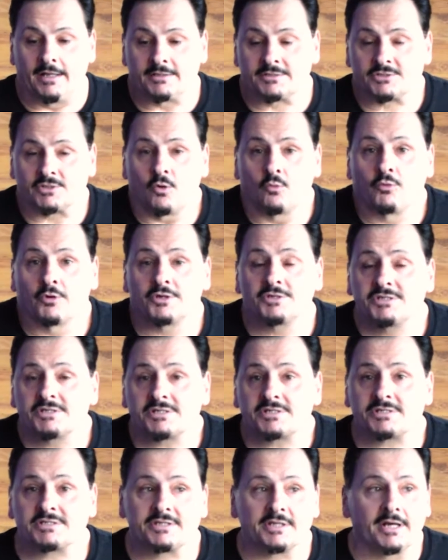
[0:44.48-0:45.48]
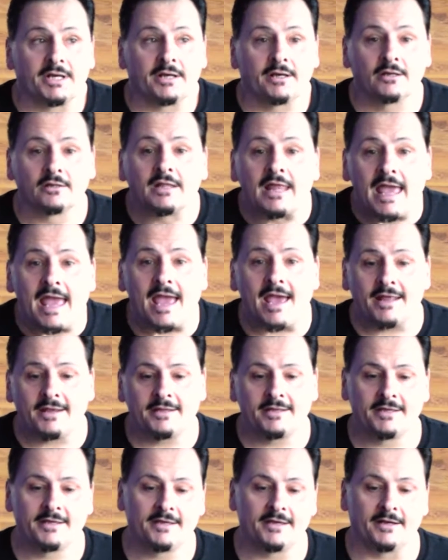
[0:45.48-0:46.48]
So we're just glad
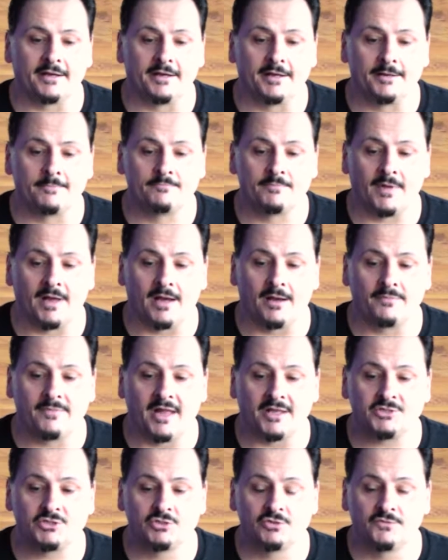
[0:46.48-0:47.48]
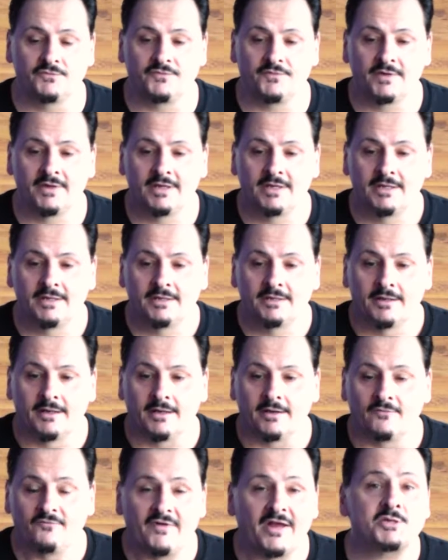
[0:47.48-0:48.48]
that you've
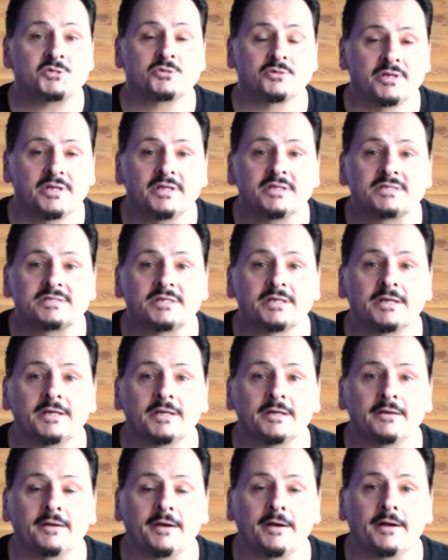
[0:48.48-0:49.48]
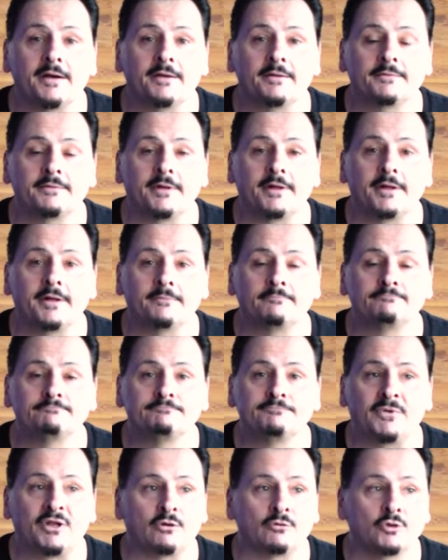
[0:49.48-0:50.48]
ventured into
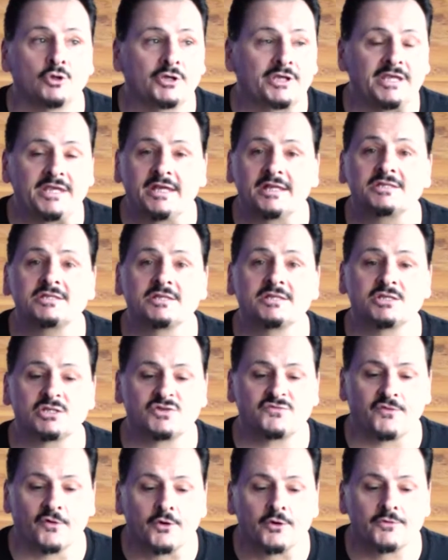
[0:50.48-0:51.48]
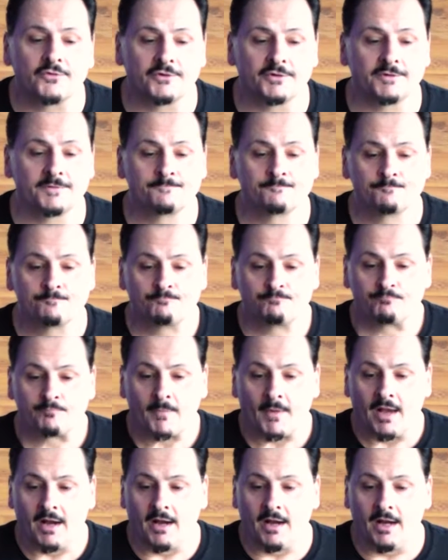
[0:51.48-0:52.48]
looking into this further.
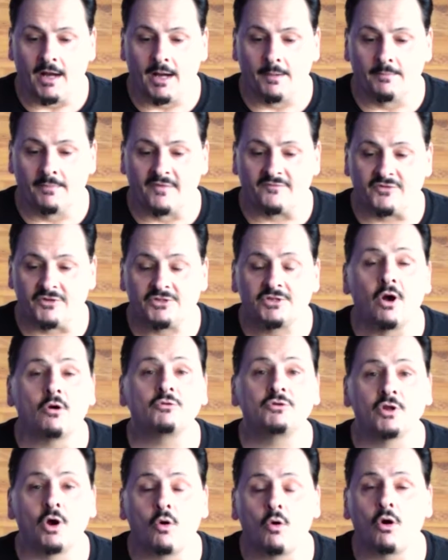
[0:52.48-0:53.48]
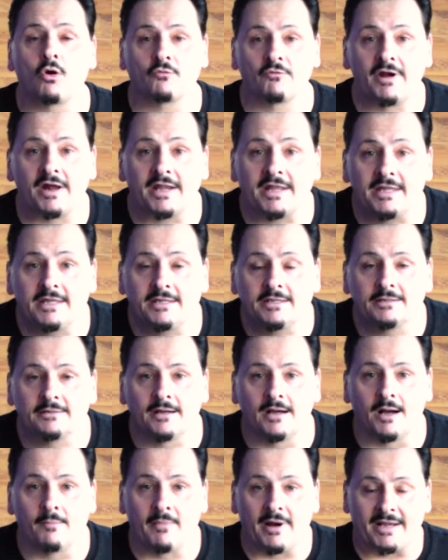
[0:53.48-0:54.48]
If you don't know already,
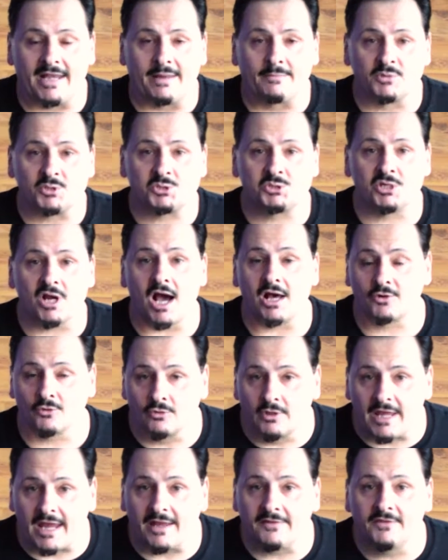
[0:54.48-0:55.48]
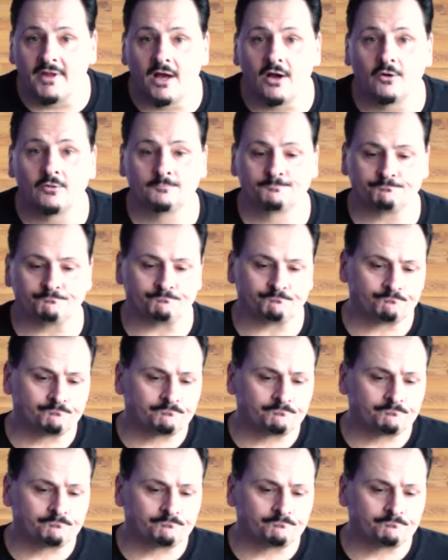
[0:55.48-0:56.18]
my name is John Orlando.